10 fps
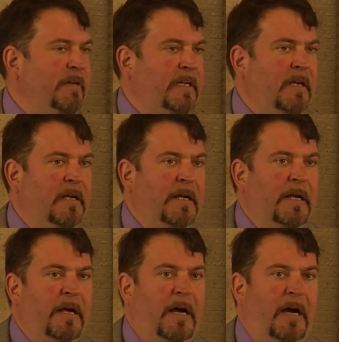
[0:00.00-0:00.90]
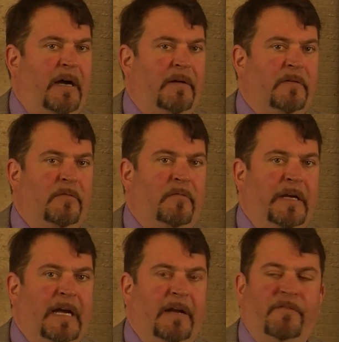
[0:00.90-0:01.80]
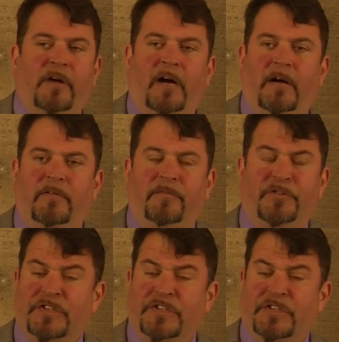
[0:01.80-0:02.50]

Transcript: It was